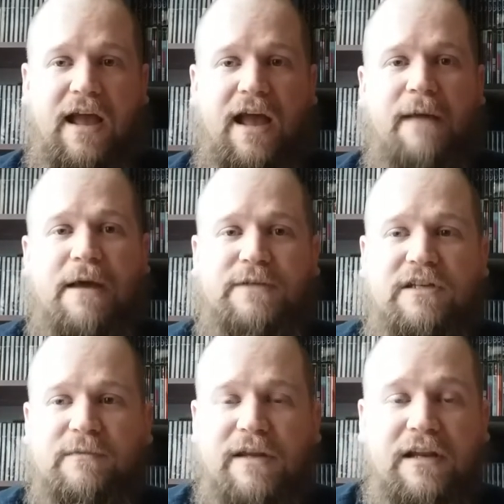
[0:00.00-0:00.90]
I've
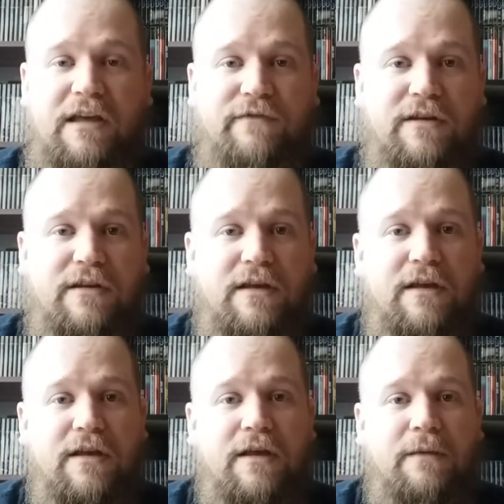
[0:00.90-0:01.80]
absolutely been loving
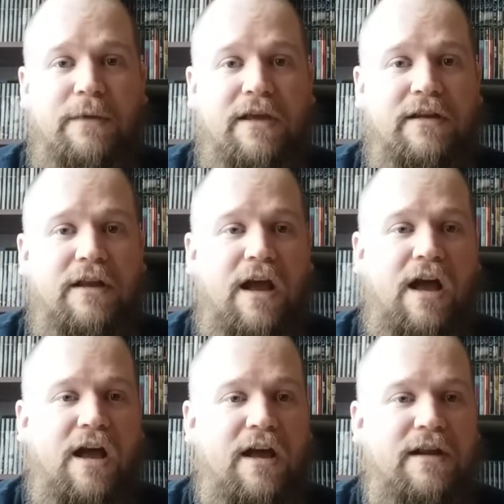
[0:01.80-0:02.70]
being
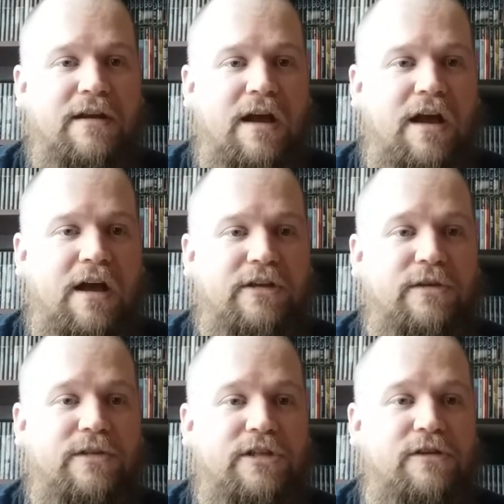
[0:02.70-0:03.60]
on uh,
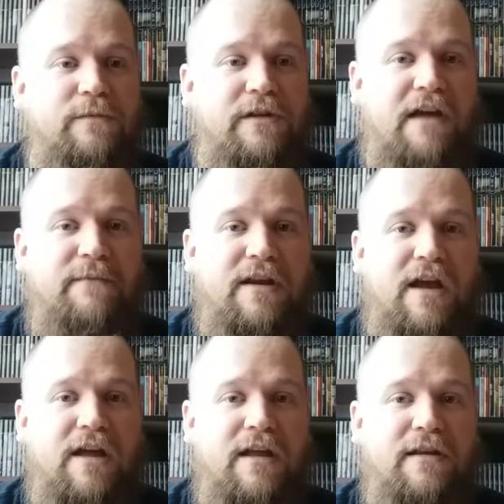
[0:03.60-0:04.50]
YouTube. You know, I've been
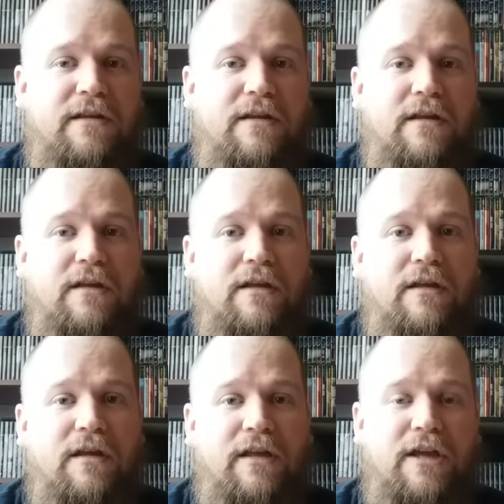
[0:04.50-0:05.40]
on
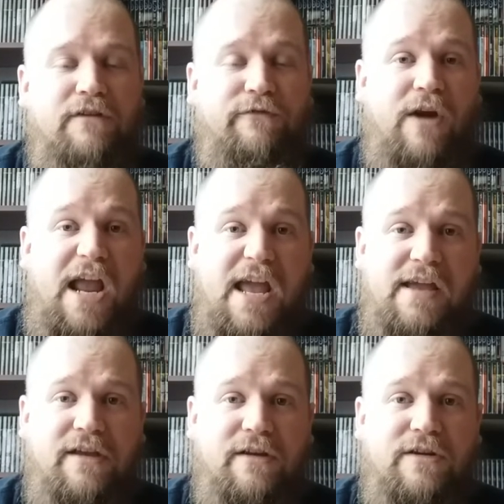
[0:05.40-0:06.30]
here for eight
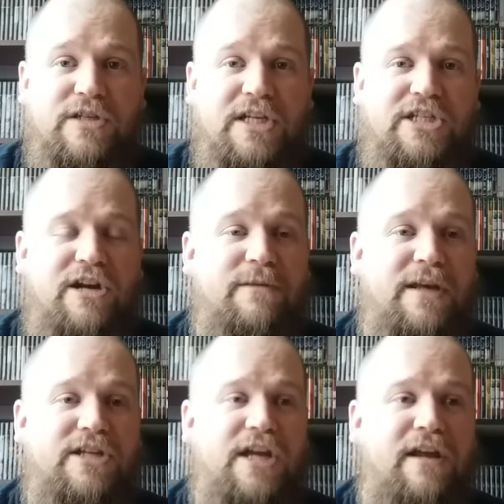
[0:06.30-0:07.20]
years. I started
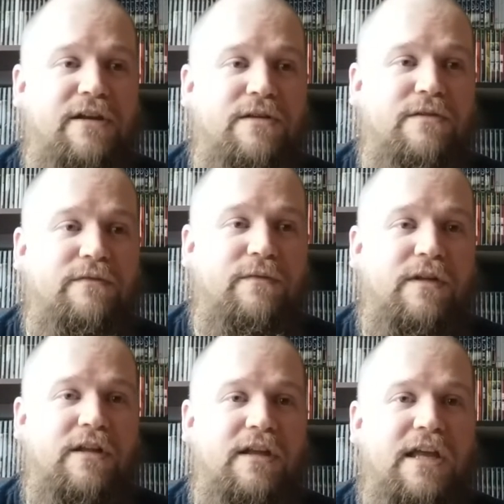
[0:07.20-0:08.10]
my channel
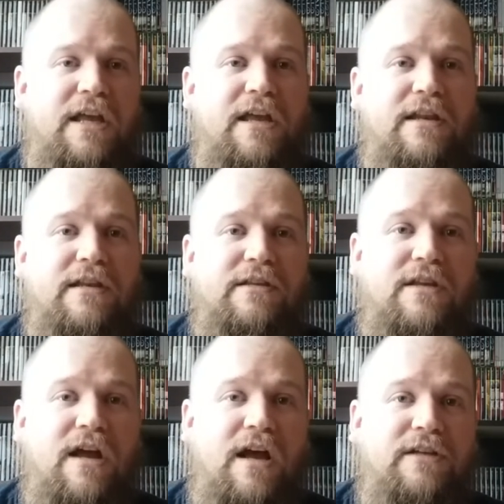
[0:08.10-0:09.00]
in
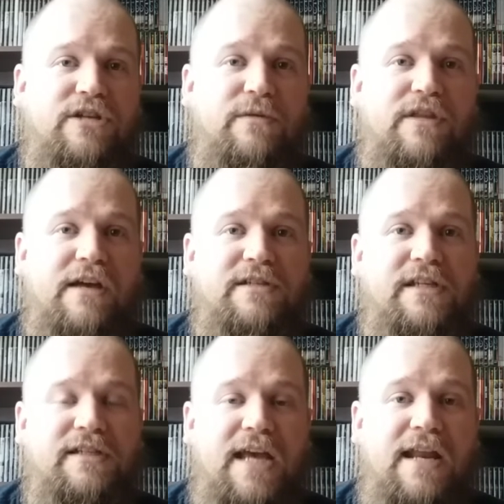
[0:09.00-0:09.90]
uh,
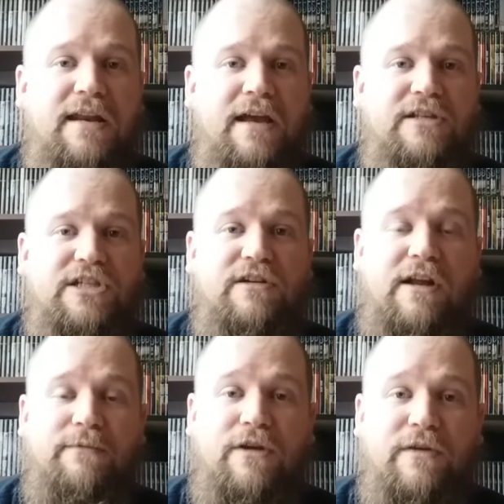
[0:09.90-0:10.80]
2010 now, started
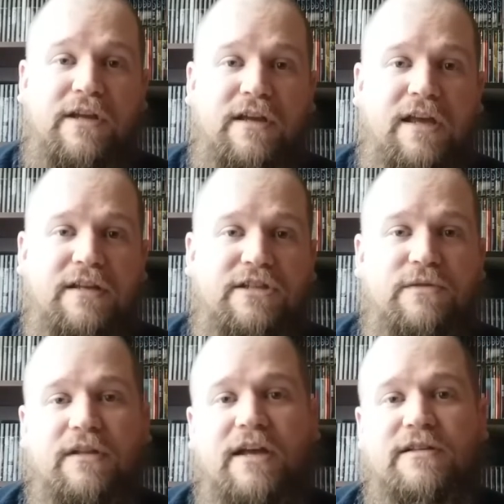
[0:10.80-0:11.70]
uploading in
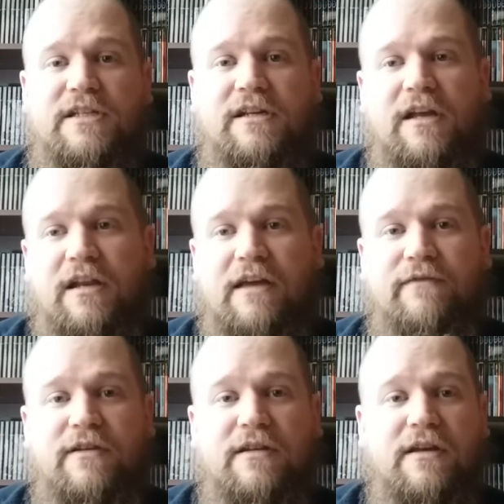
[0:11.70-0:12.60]

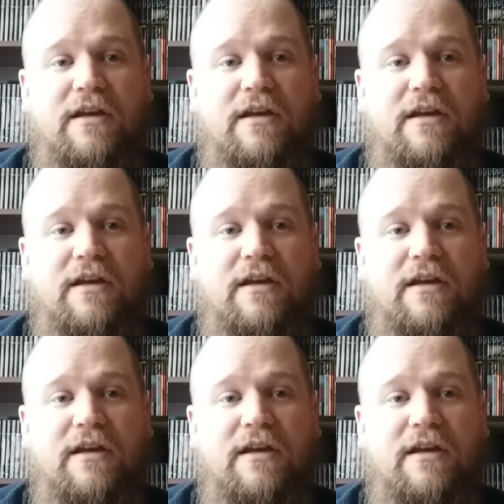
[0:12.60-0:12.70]
2011.